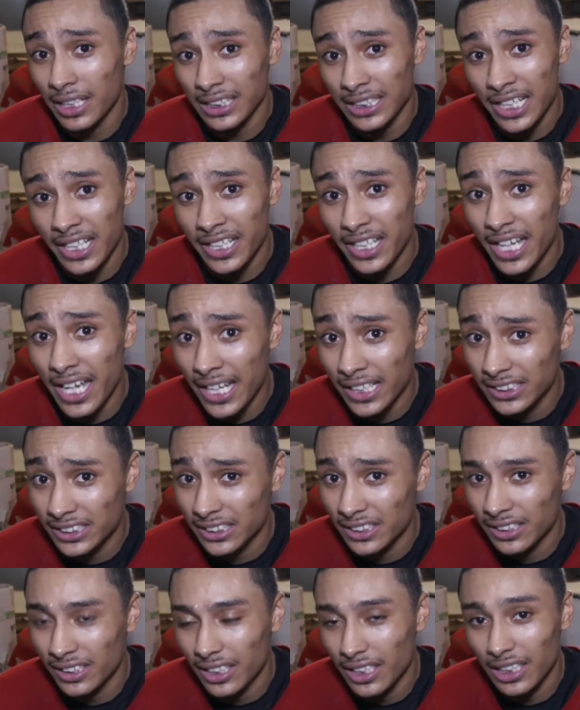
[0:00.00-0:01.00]
a lot of action,
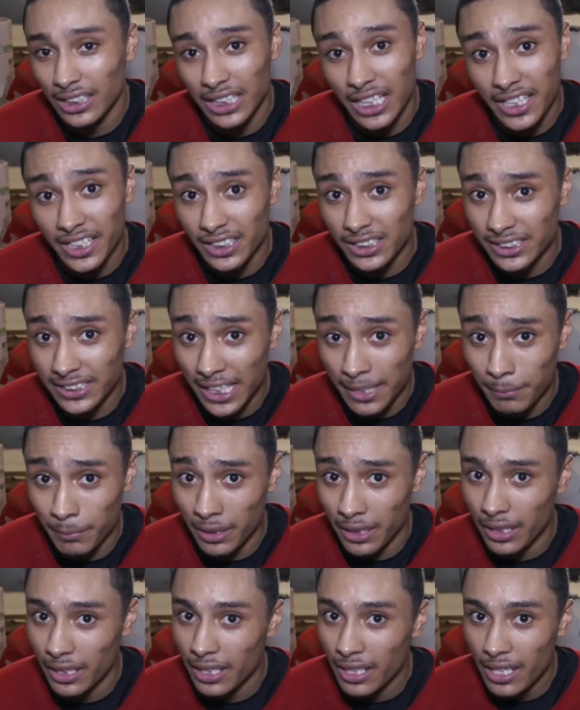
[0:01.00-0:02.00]
a lot of
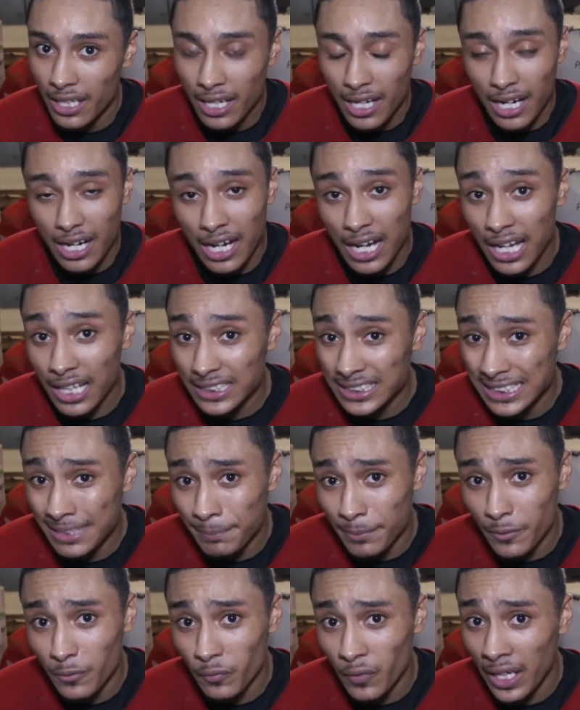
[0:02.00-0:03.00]
excitement. A high
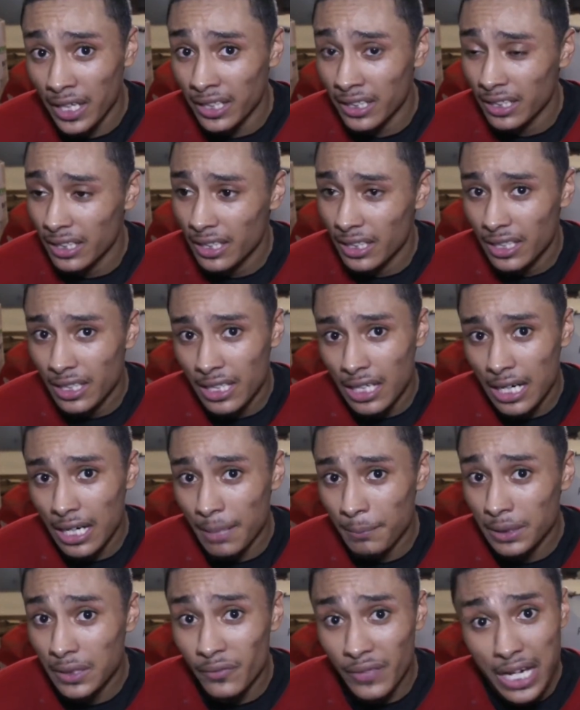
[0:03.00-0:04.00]
tempo fight,
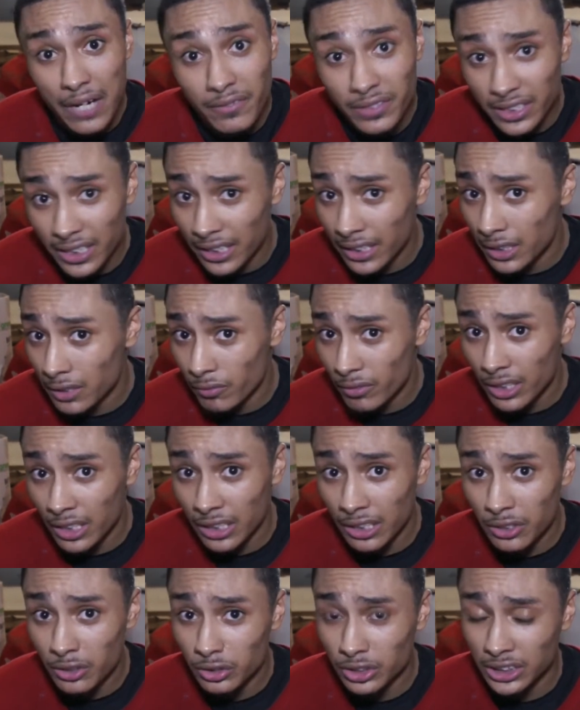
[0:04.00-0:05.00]
I'm leaving everything in the
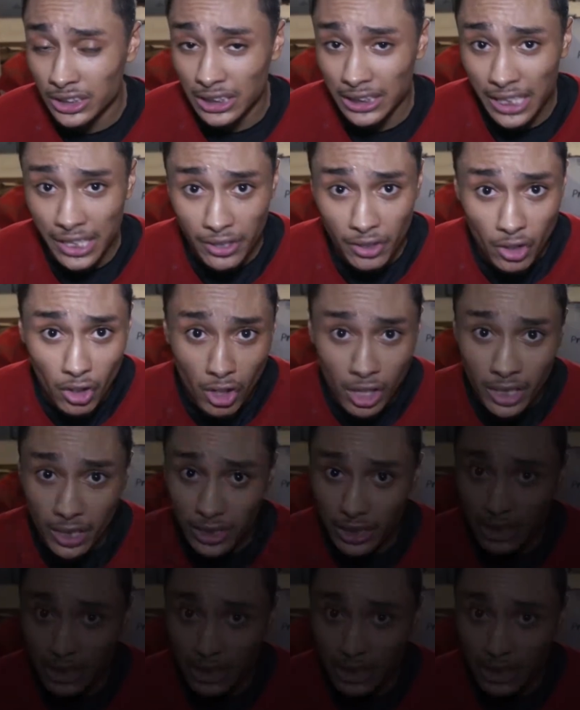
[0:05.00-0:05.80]
ring. You're gonna see a lot of heart.